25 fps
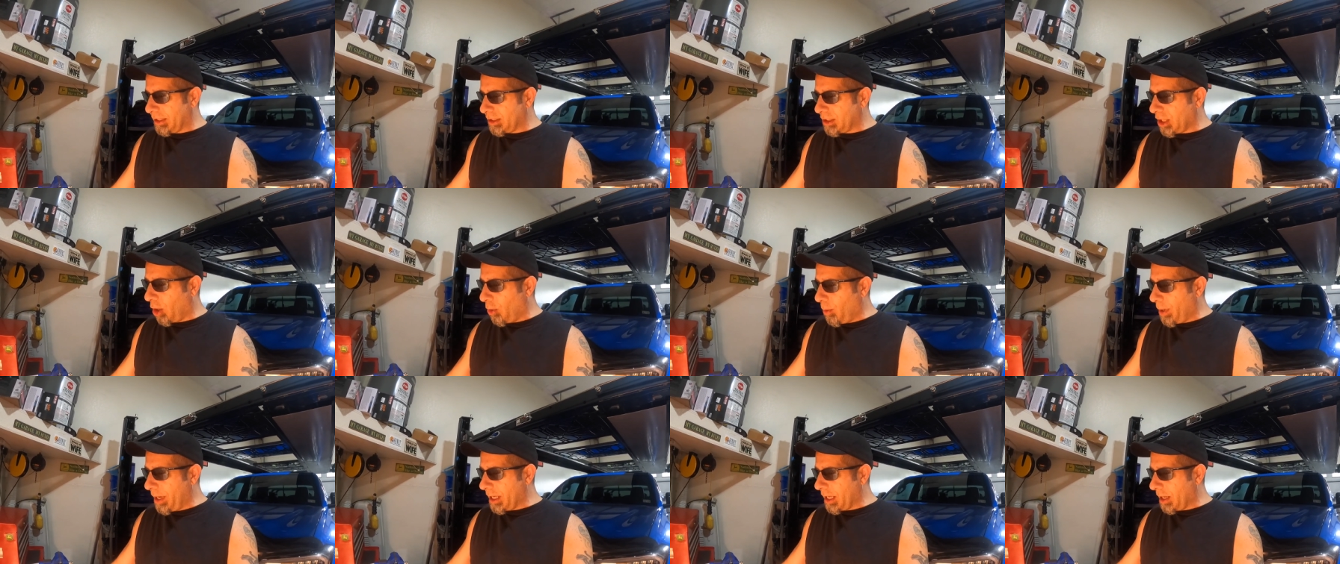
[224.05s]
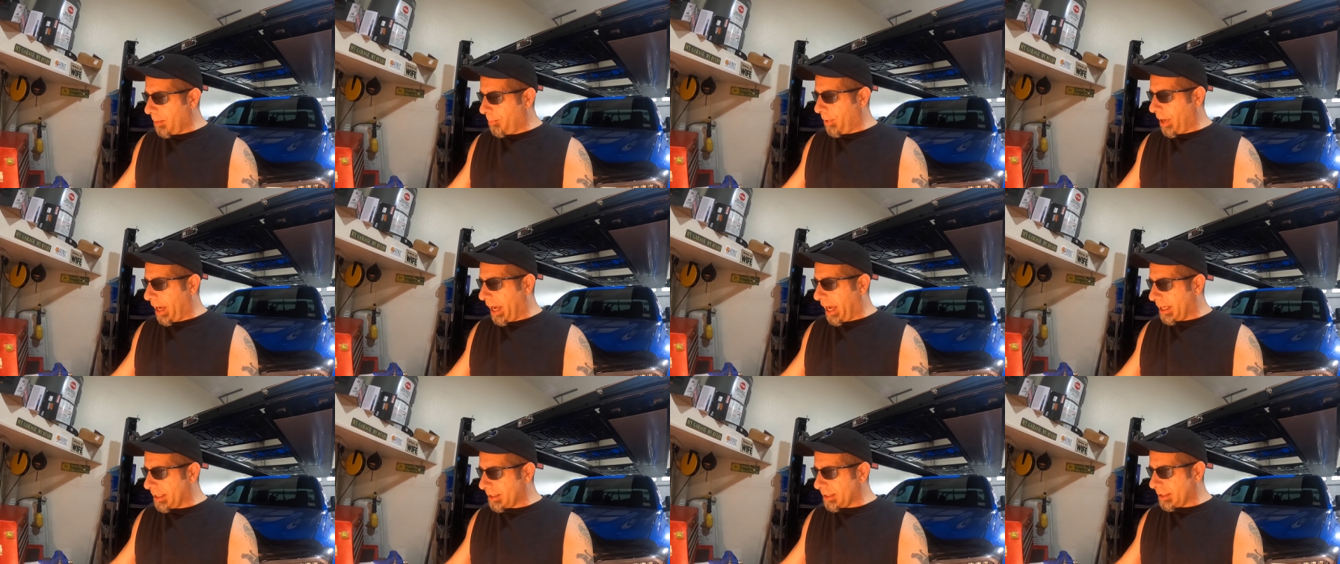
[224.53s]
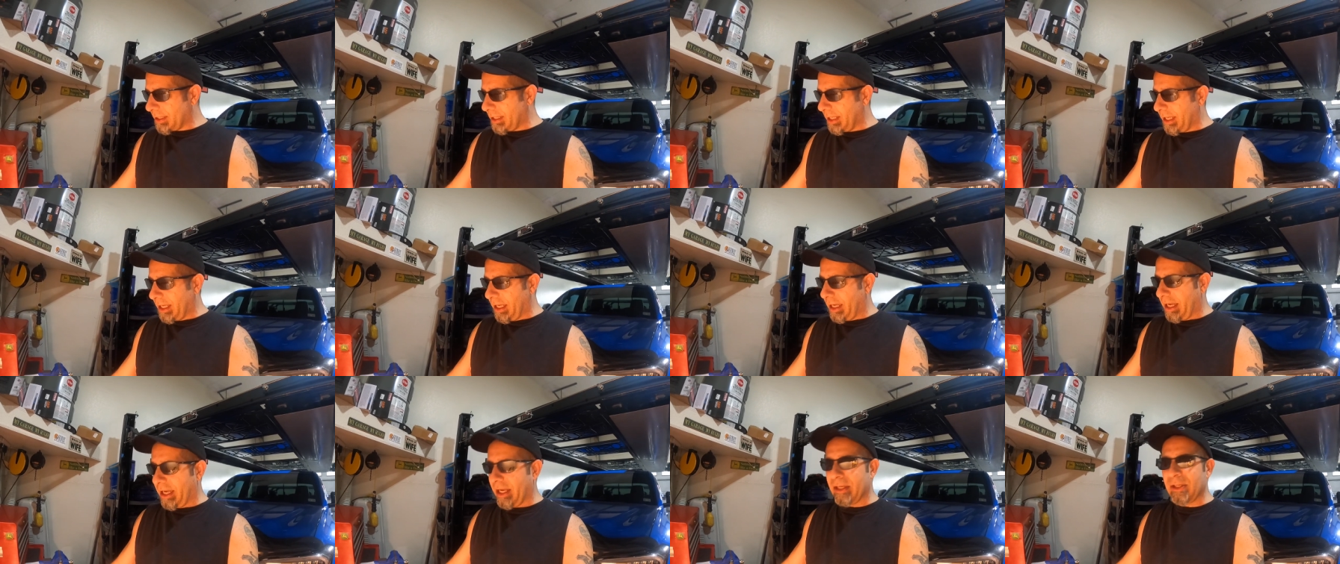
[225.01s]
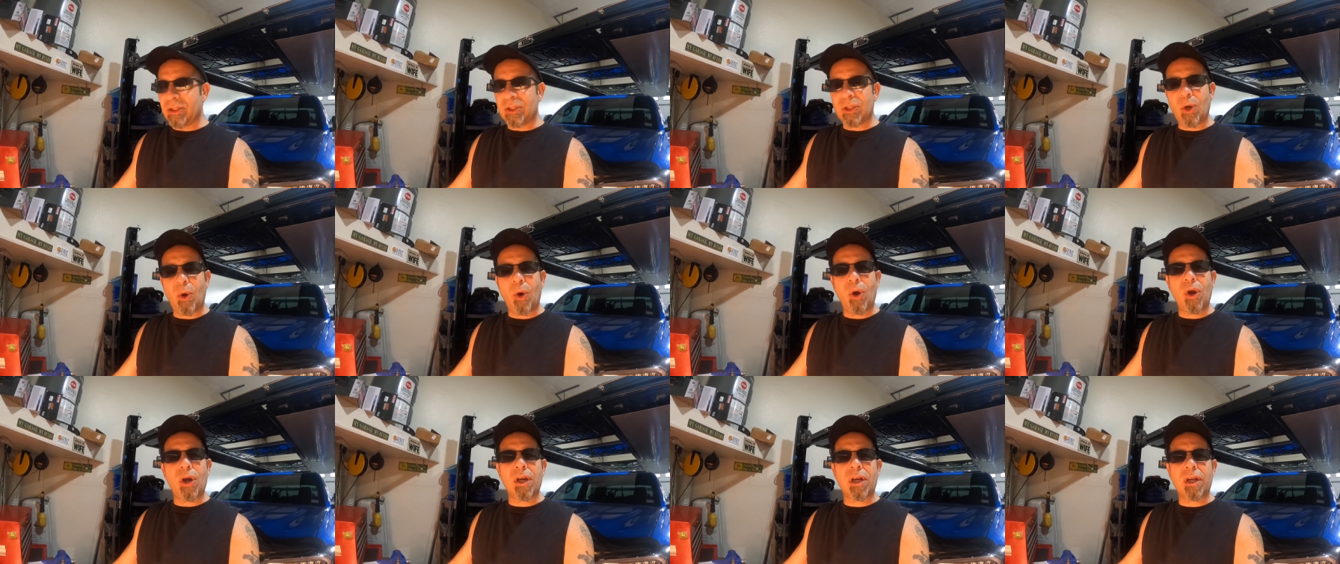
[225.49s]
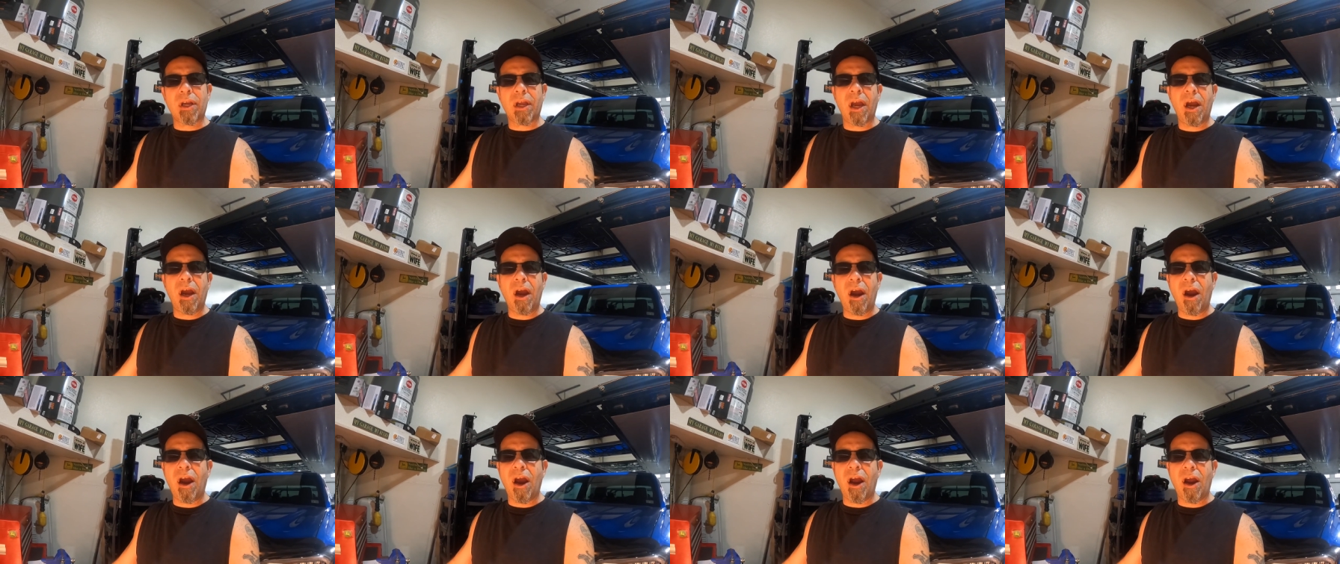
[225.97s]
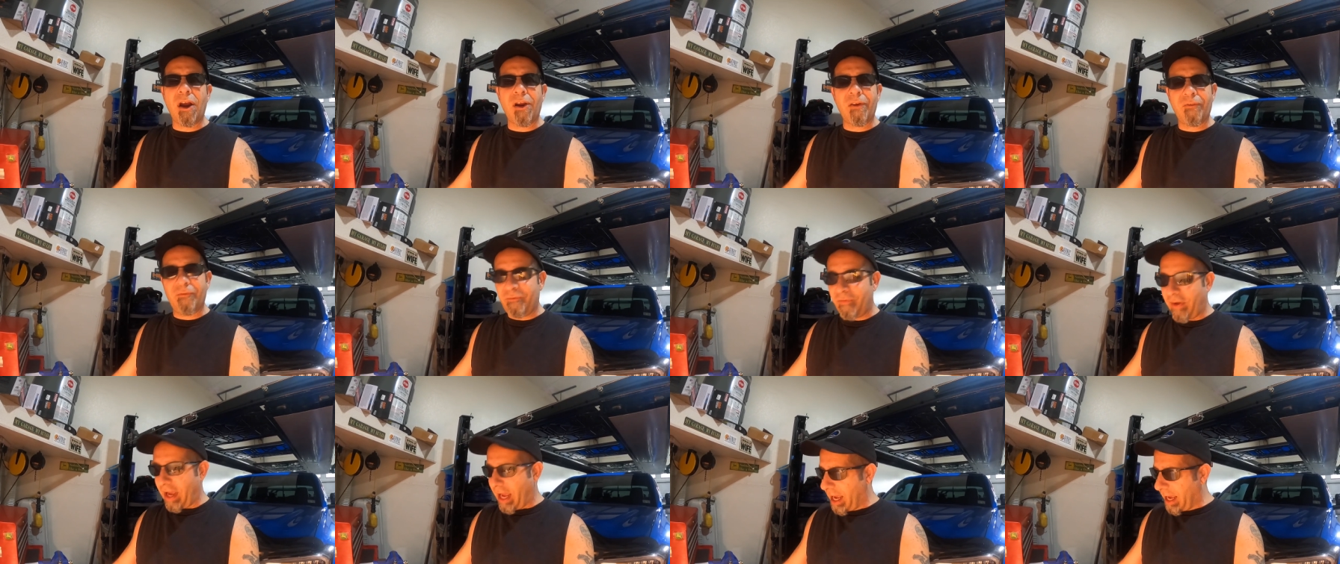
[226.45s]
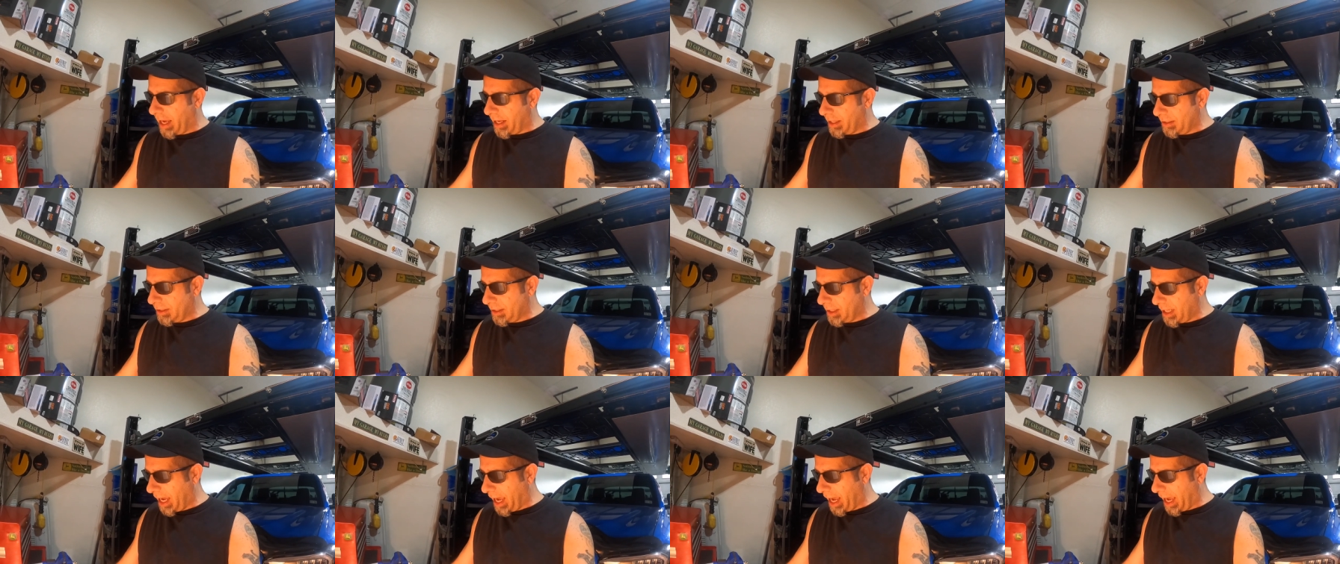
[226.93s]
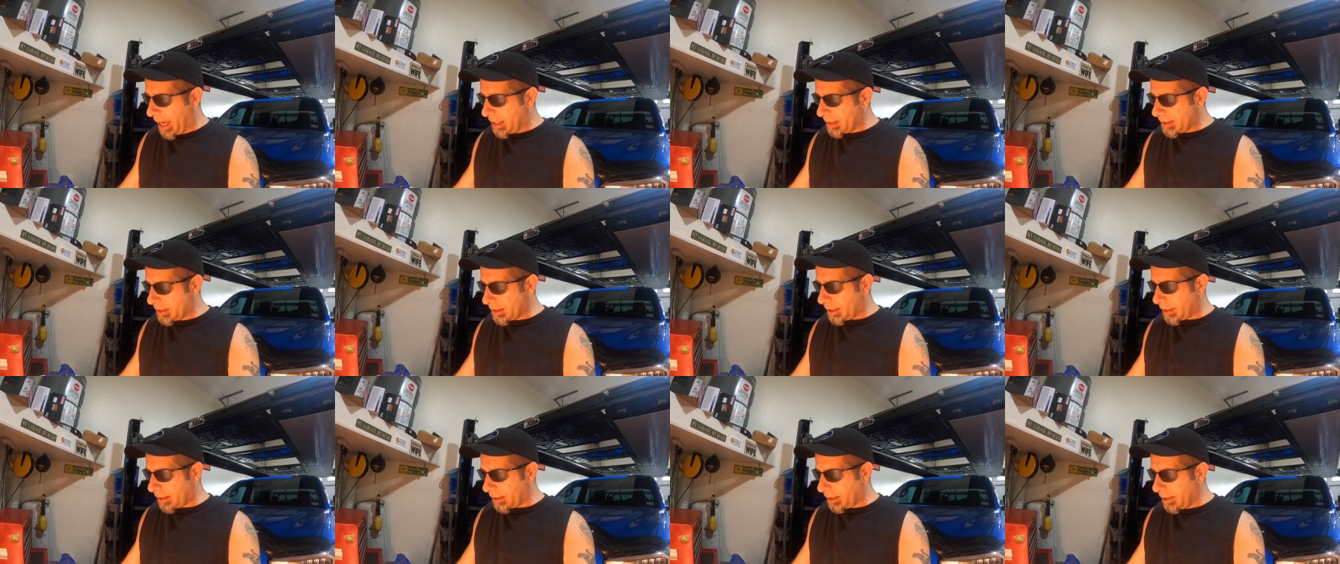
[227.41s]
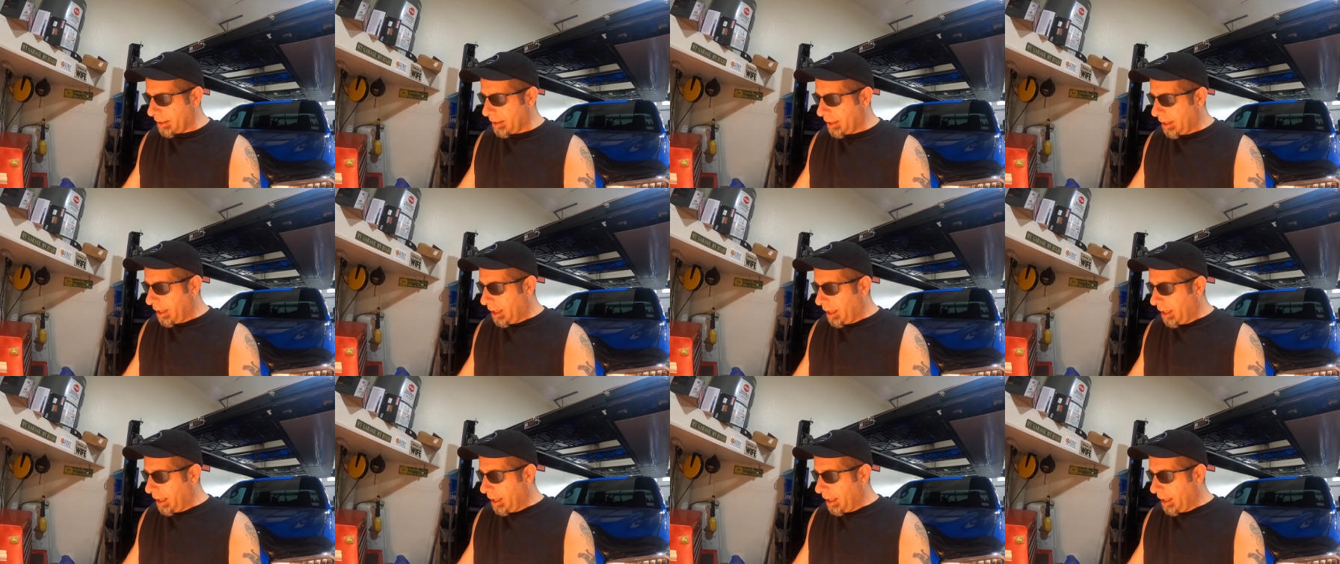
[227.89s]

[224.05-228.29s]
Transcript: towing capacity, and torque are fantastic.